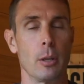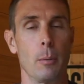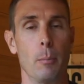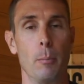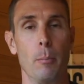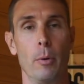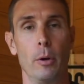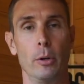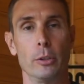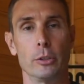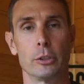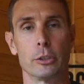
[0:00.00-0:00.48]
the
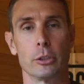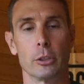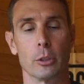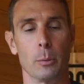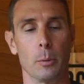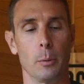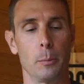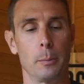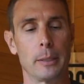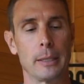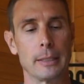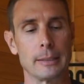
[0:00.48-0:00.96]
most
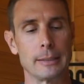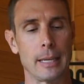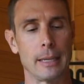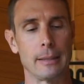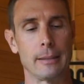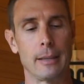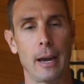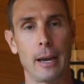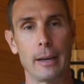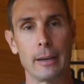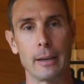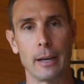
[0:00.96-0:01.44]
durable because
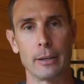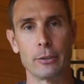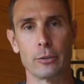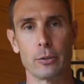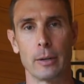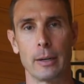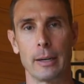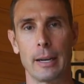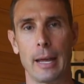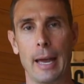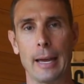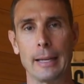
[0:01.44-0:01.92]
that
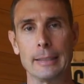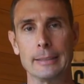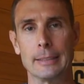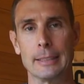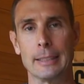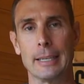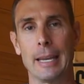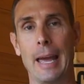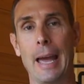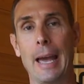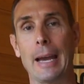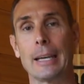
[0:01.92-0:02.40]
tinitride adds
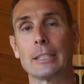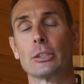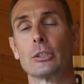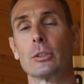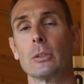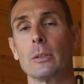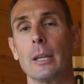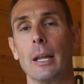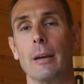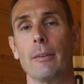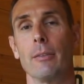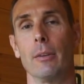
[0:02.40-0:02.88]
an
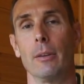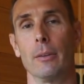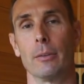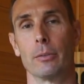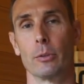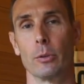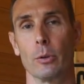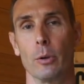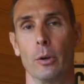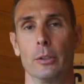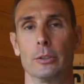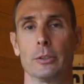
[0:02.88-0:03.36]
extra level of
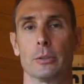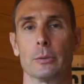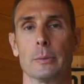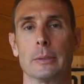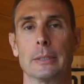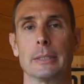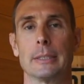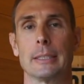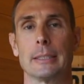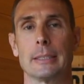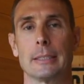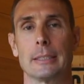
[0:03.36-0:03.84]
corrosion
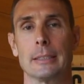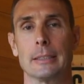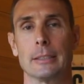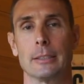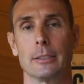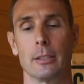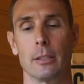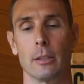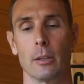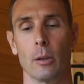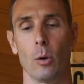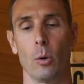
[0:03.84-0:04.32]

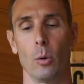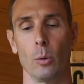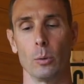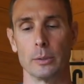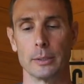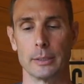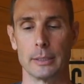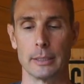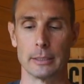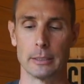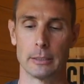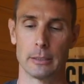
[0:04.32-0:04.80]
resistance to the whole
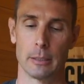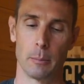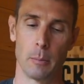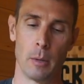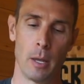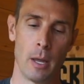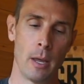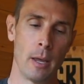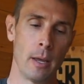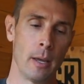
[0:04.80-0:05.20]
system.